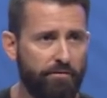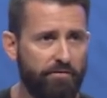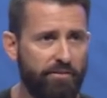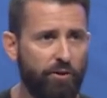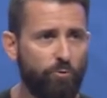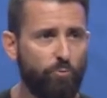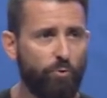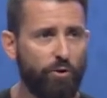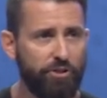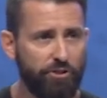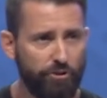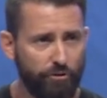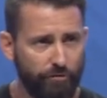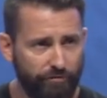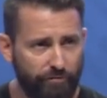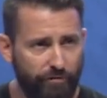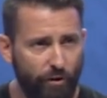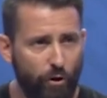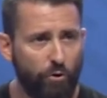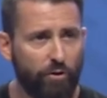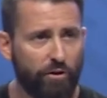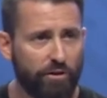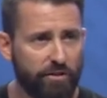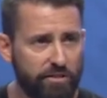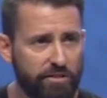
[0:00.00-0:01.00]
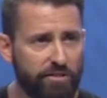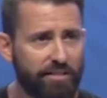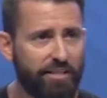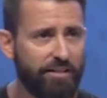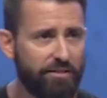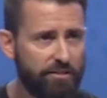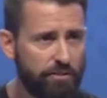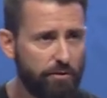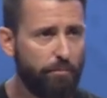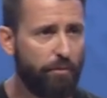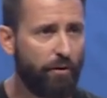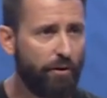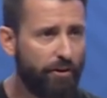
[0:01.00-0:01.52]
than when your focus
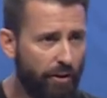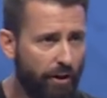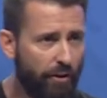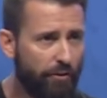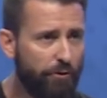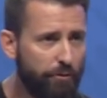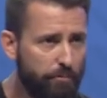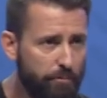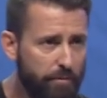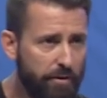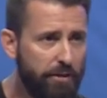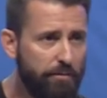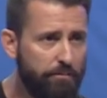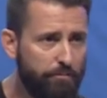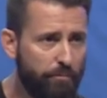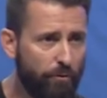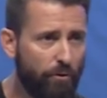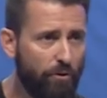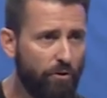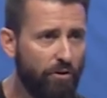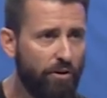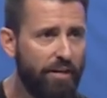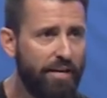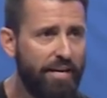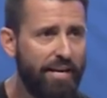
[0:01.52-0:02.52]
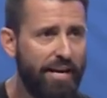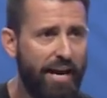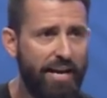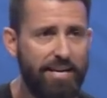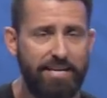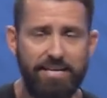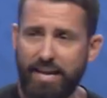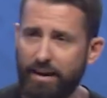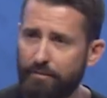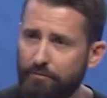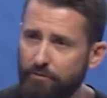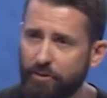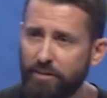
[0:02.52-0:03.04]
gets upon other people.
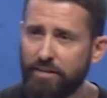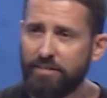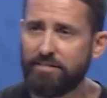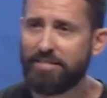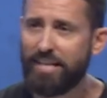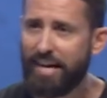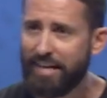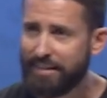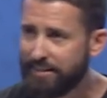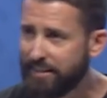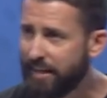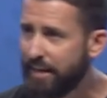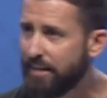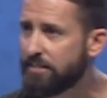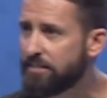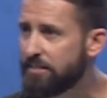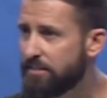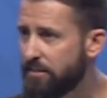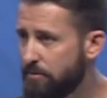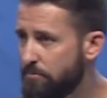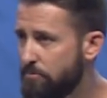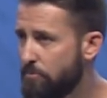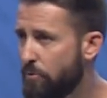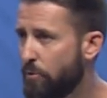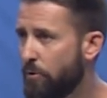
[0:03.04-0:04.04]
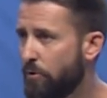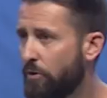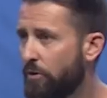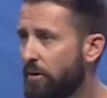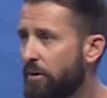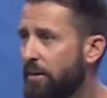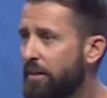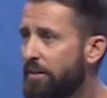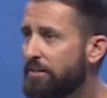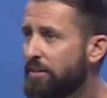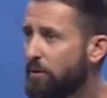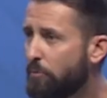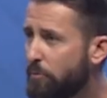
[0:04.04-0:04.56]
And never is that tested more
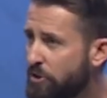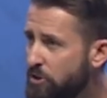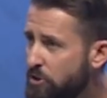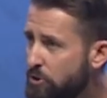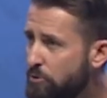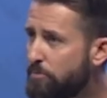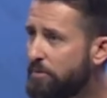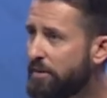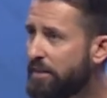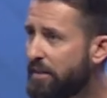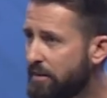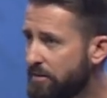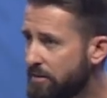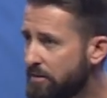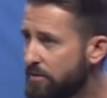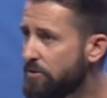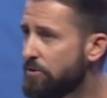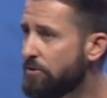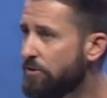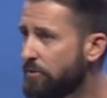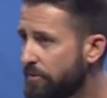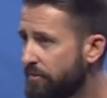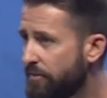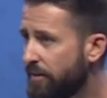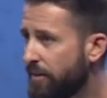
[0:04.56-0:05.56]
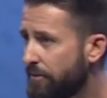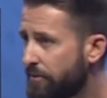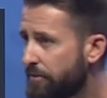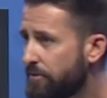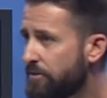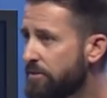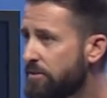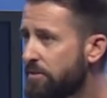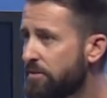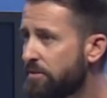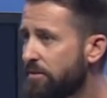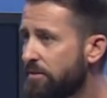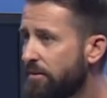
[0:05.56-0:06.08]
than when you begin to serve
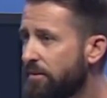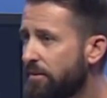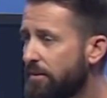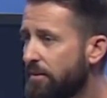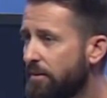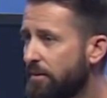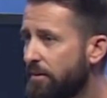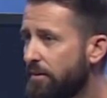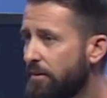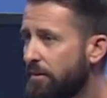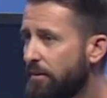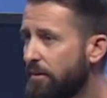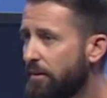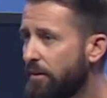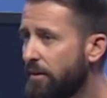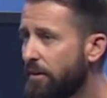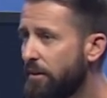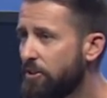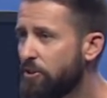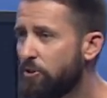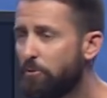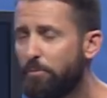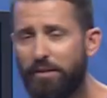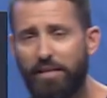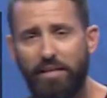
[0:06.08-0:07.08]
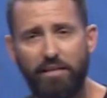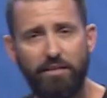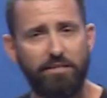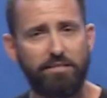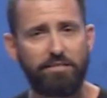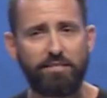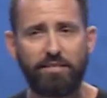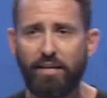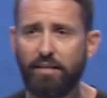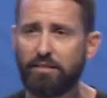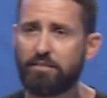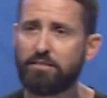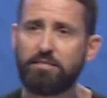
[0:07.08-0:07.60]
others. And you begin to
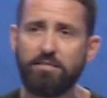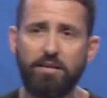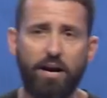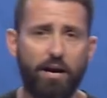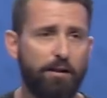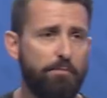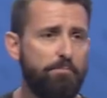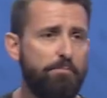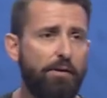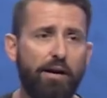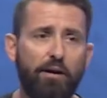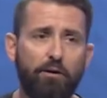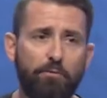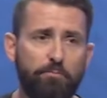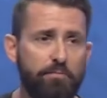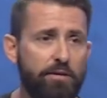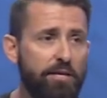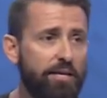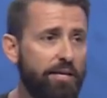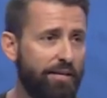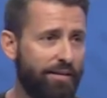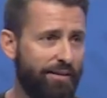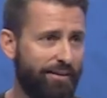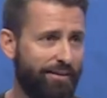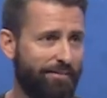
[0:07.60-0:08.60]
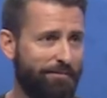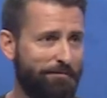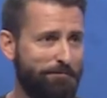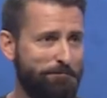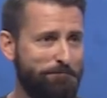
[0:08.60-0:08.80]
say, It's not about me.